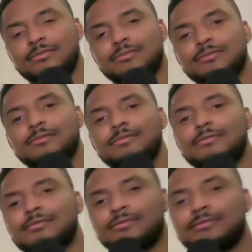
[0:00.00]

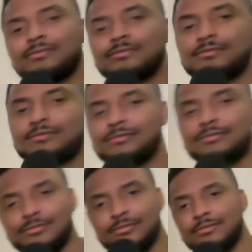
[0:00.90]

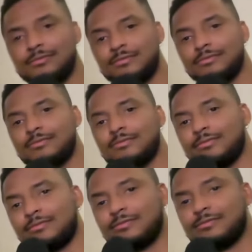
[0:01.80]

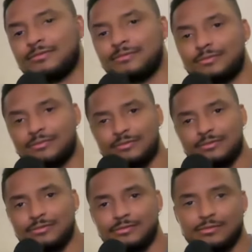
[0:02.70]

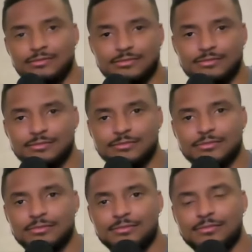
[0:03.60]

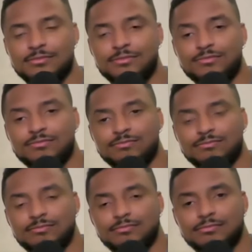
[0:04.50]

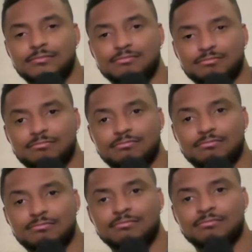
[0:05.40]

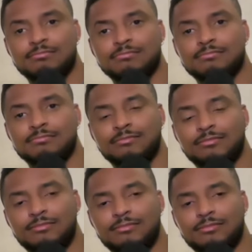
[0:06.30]

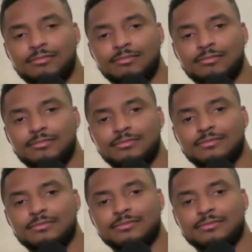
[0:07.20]
(silent)